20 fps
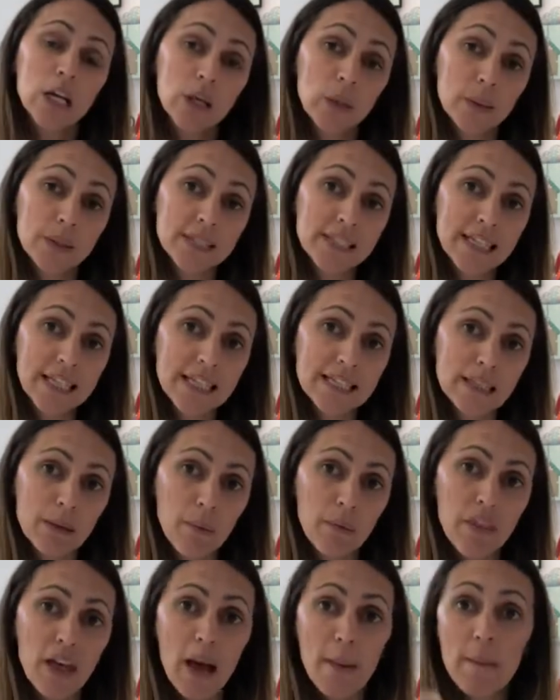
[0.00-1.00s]
you'll see some
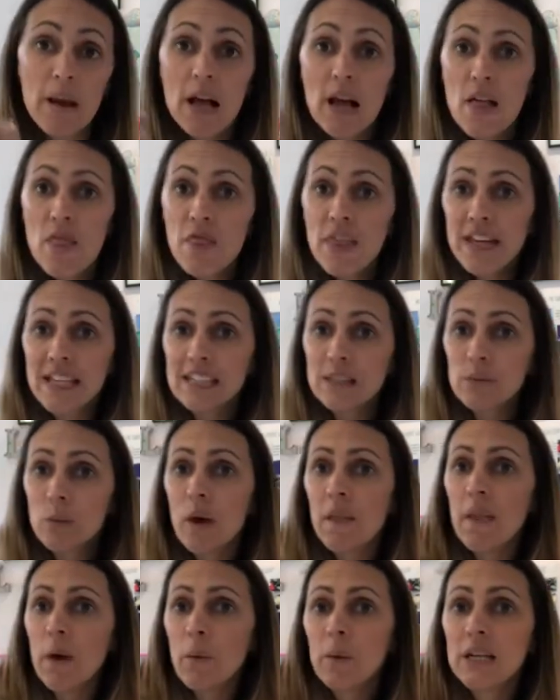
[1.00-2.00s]
of them. This
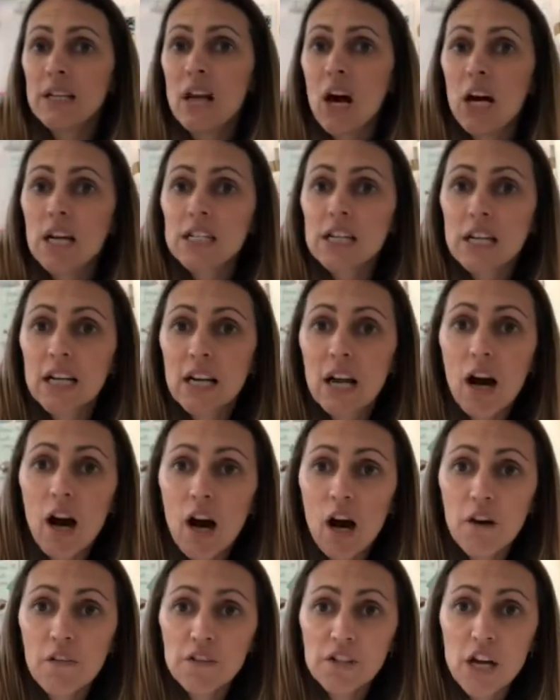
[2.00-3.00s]
one that I done in
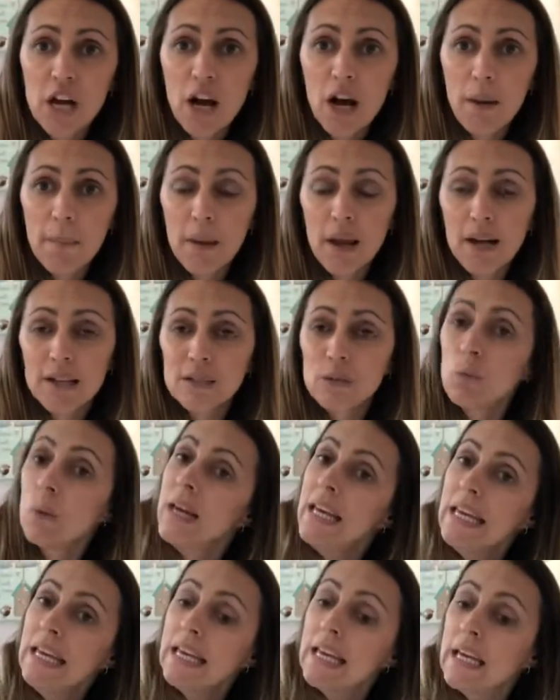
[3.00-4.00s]
half term last
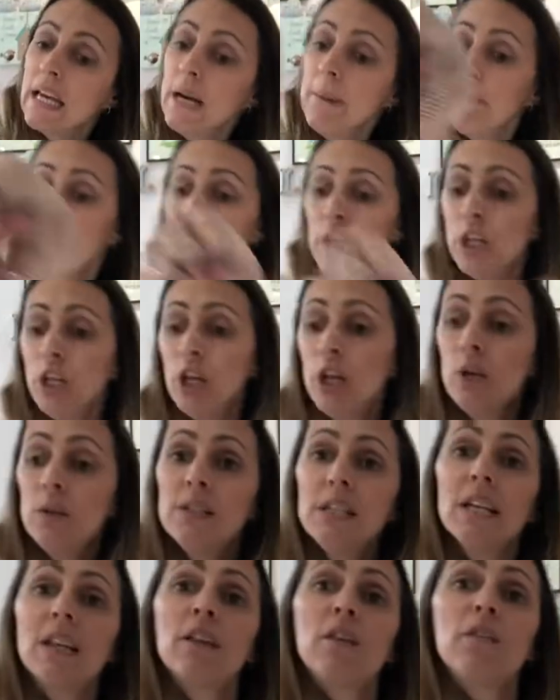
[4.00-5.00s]
week,
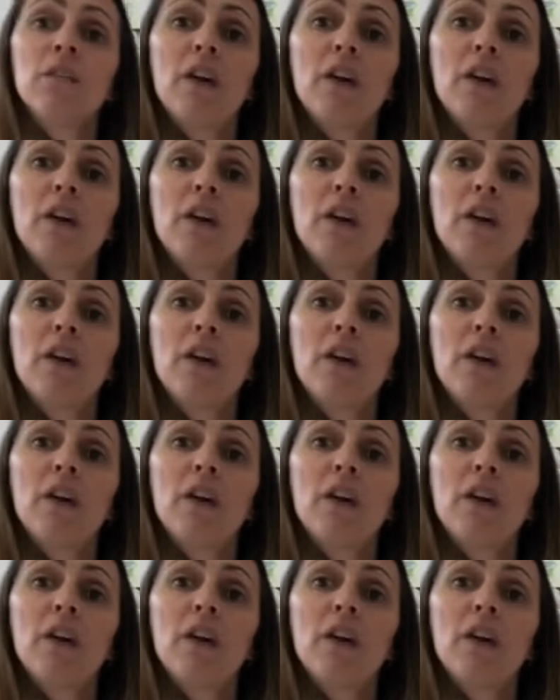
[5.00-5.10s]
using the